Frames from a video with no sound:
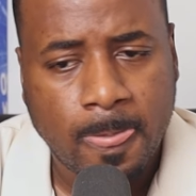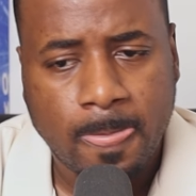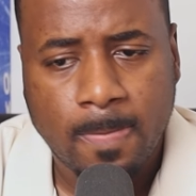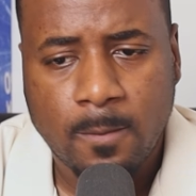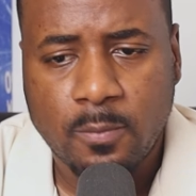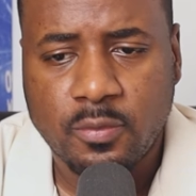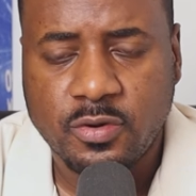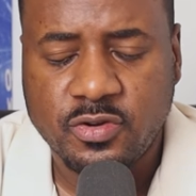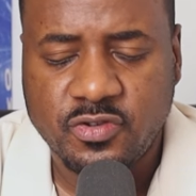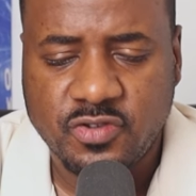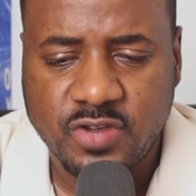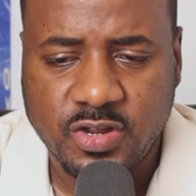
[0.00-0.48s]

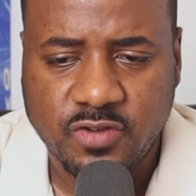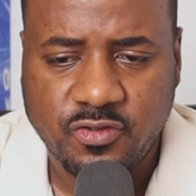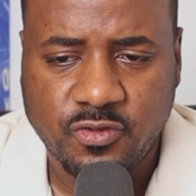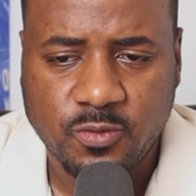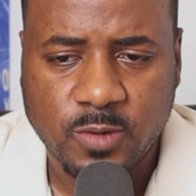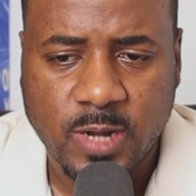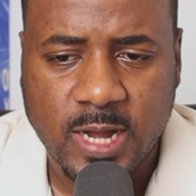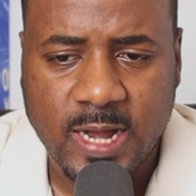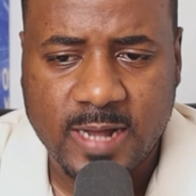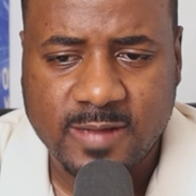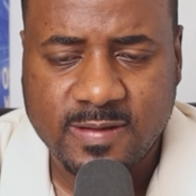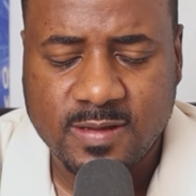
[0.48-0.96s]
Appreciate you
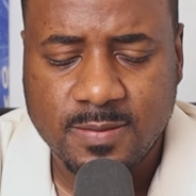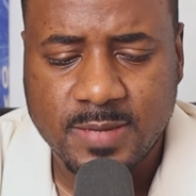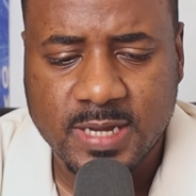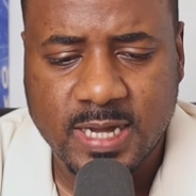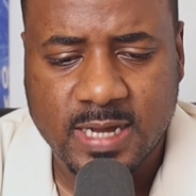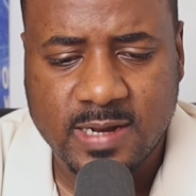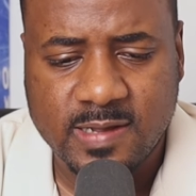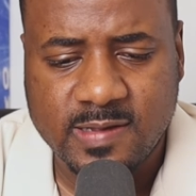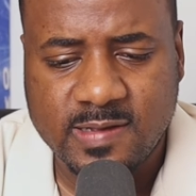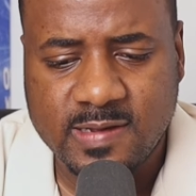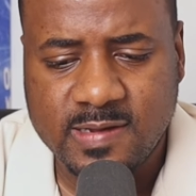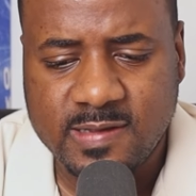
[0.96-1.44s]
guys. Let me
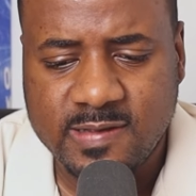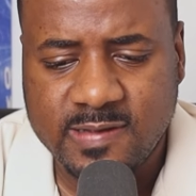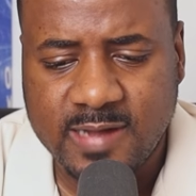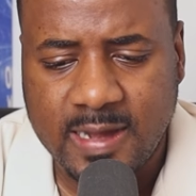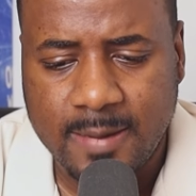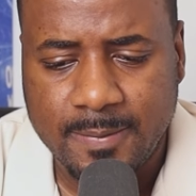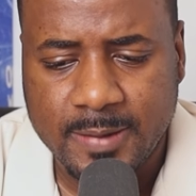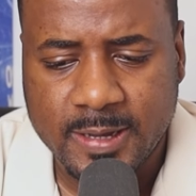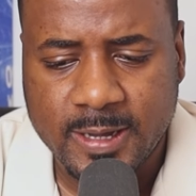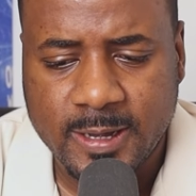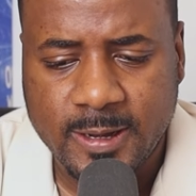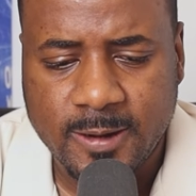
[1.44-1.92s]
get into this
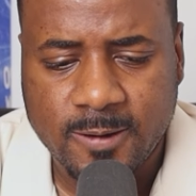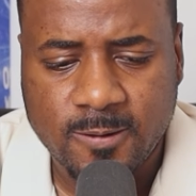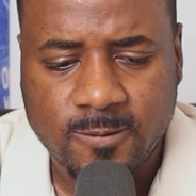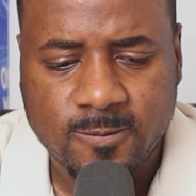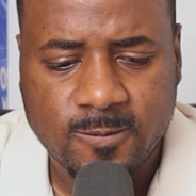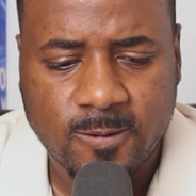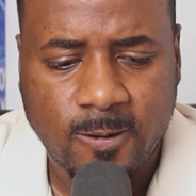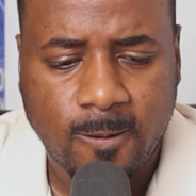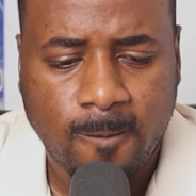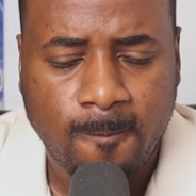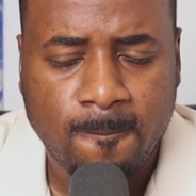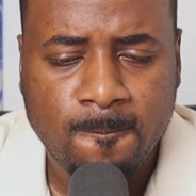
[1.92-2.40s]
topic here.
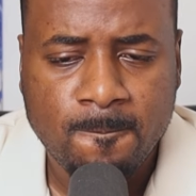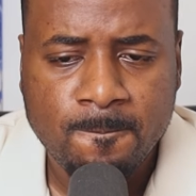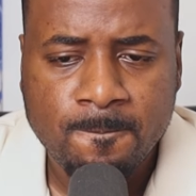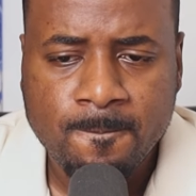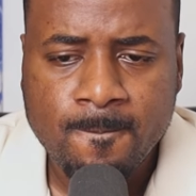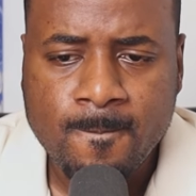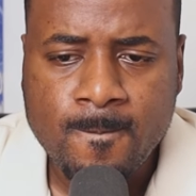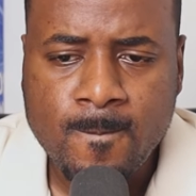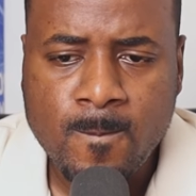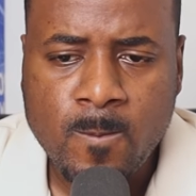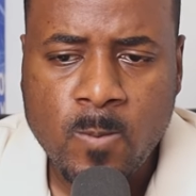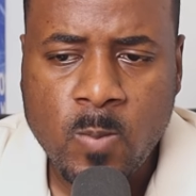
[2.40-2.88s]
So,
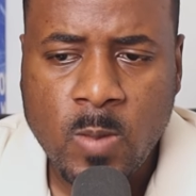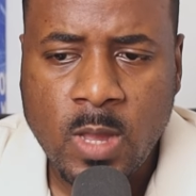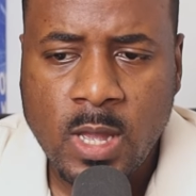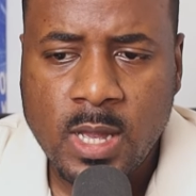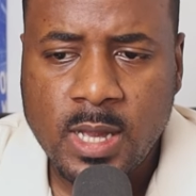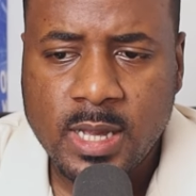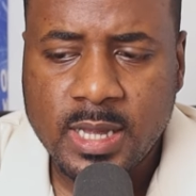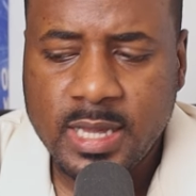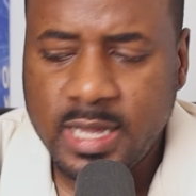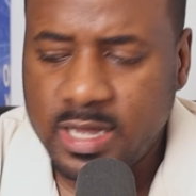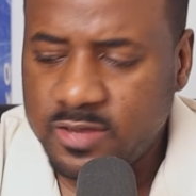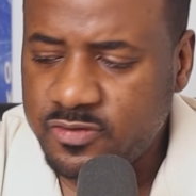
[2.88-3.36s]

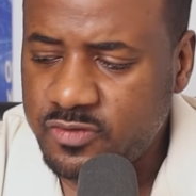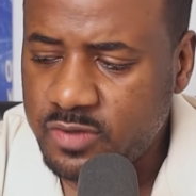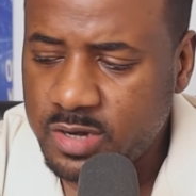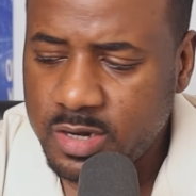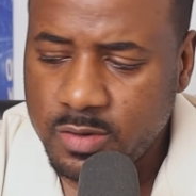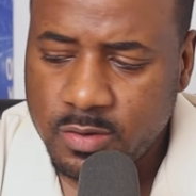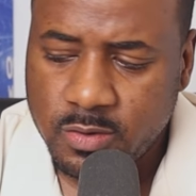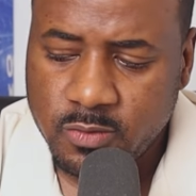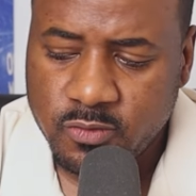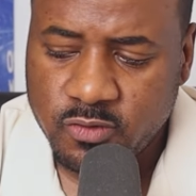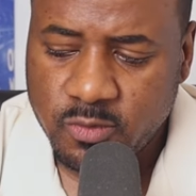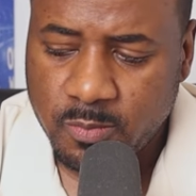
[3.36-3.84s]

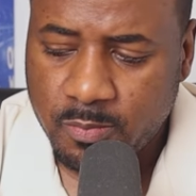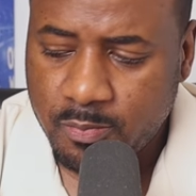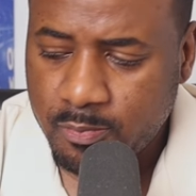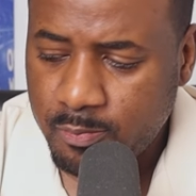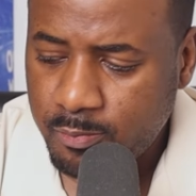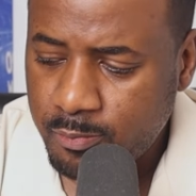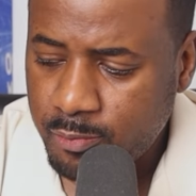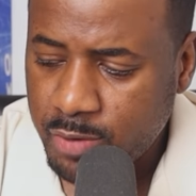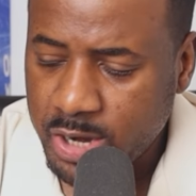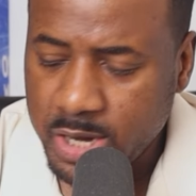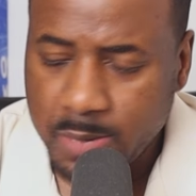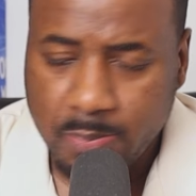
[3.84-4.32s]
yesterday, there was a
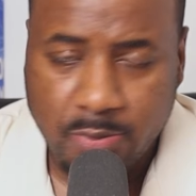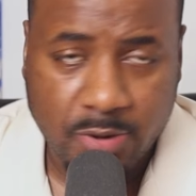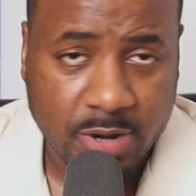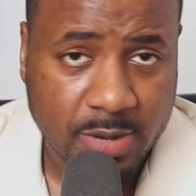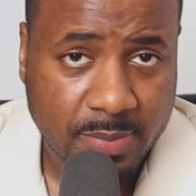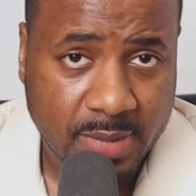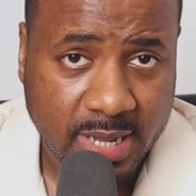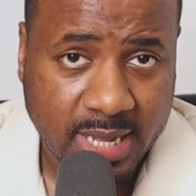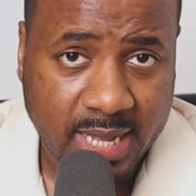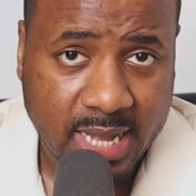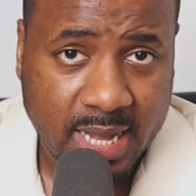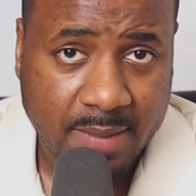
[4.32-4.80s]
pretty
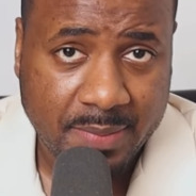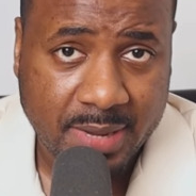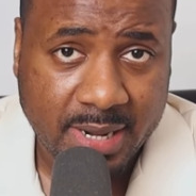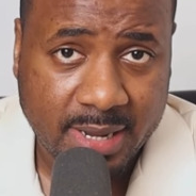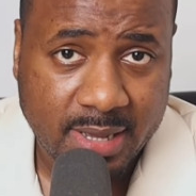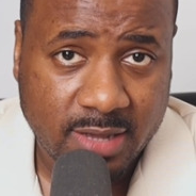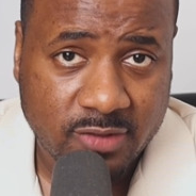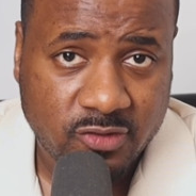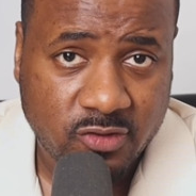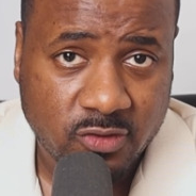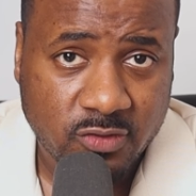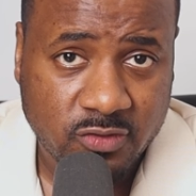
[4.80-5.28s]
big game in
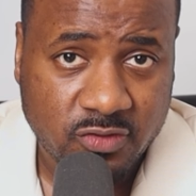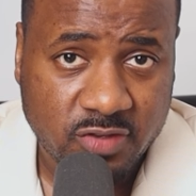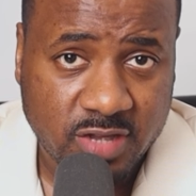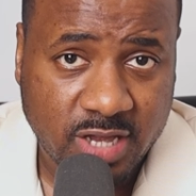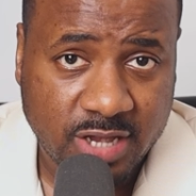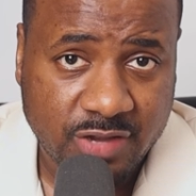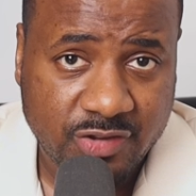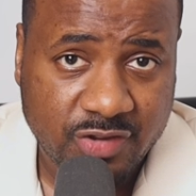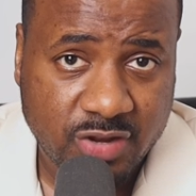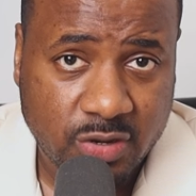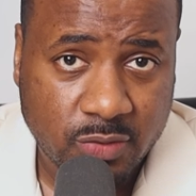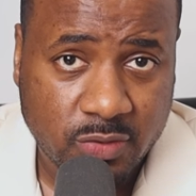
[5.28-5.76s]
the
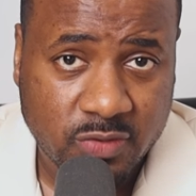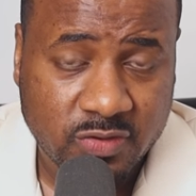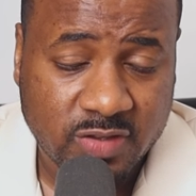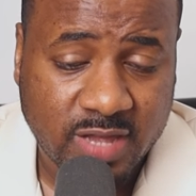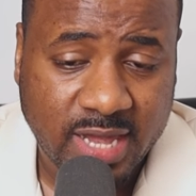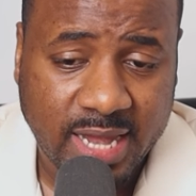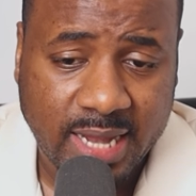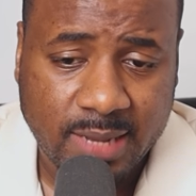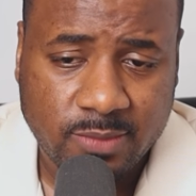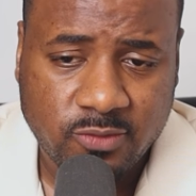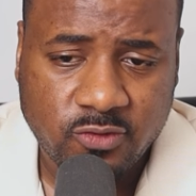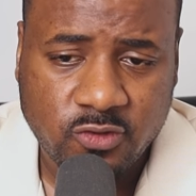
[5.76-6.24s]
association. It was
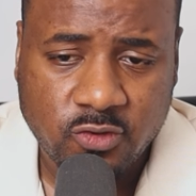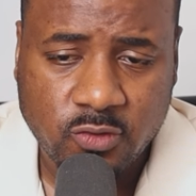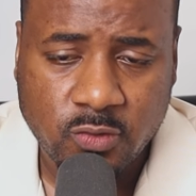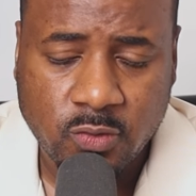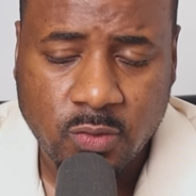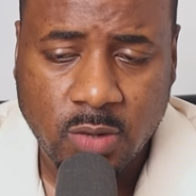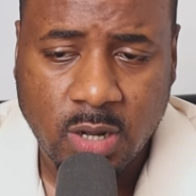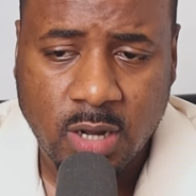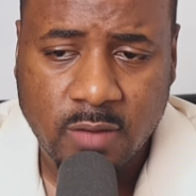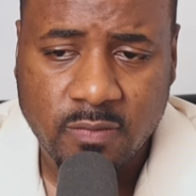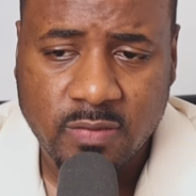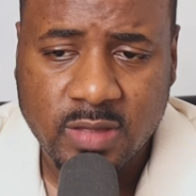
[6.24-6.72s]
game
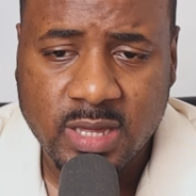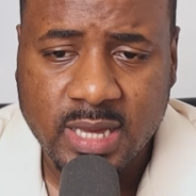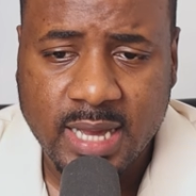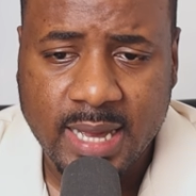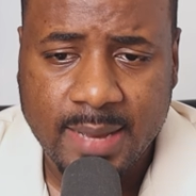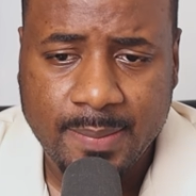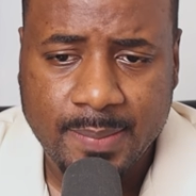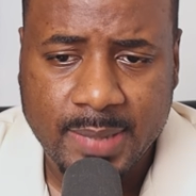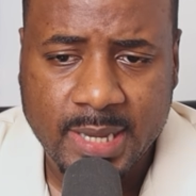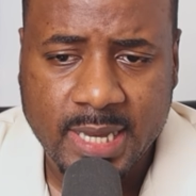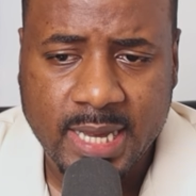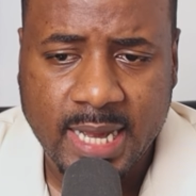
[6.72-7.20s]
two of the
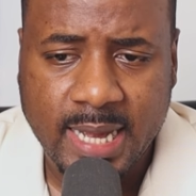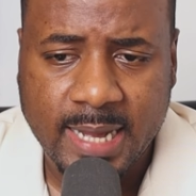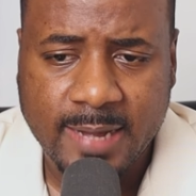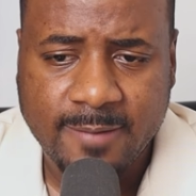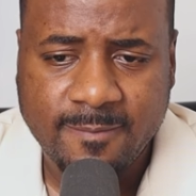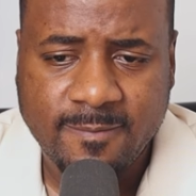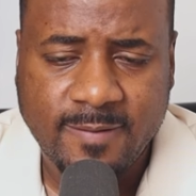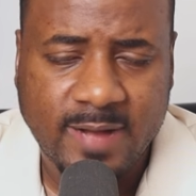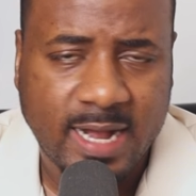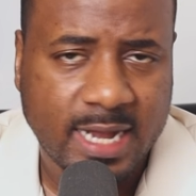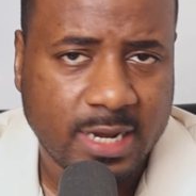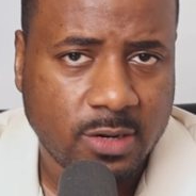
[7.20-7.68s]
NBA
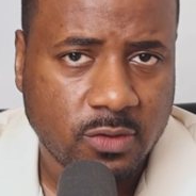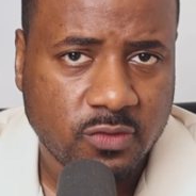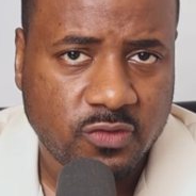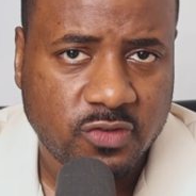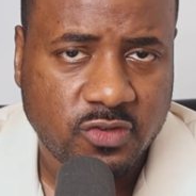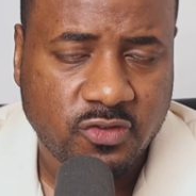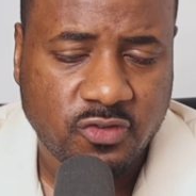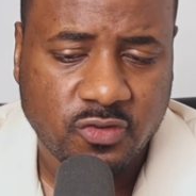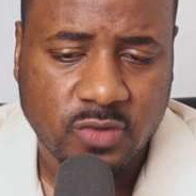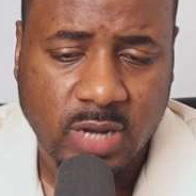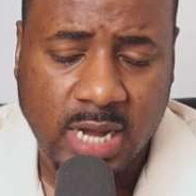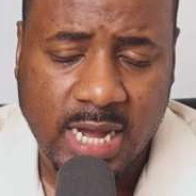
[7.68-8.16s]
finals.
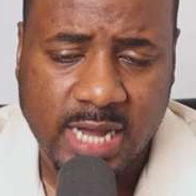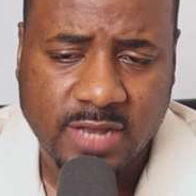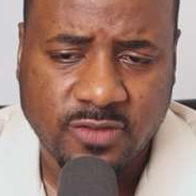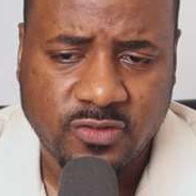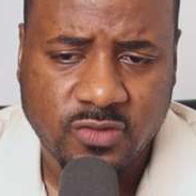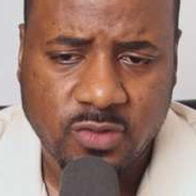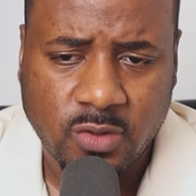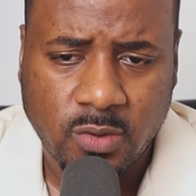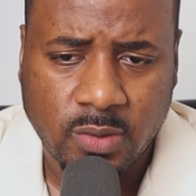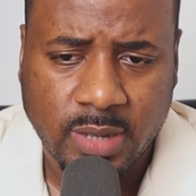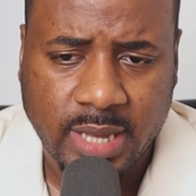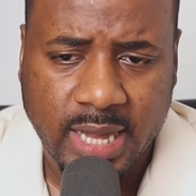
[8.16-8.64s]
As you
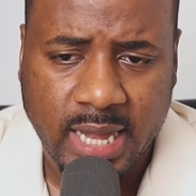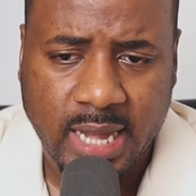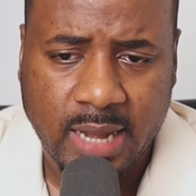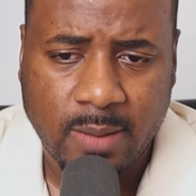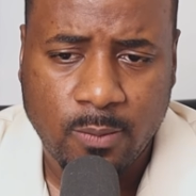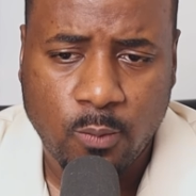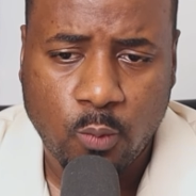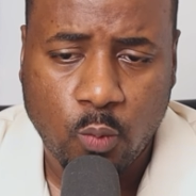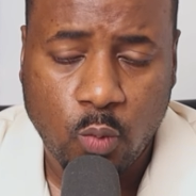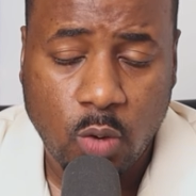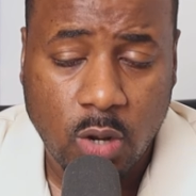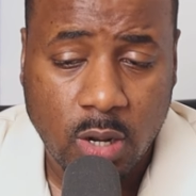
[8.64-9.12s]
guys know,
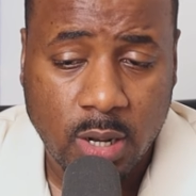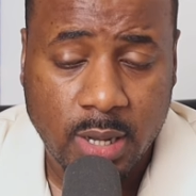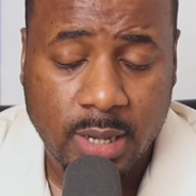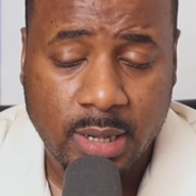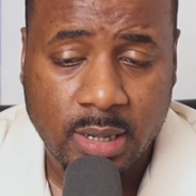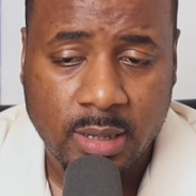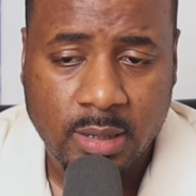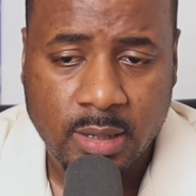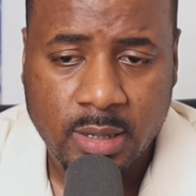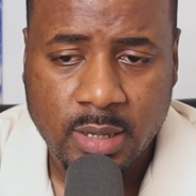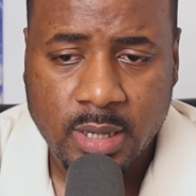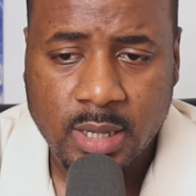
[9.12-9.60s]
game
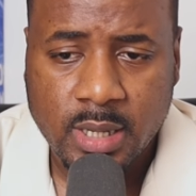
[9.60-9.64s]
one,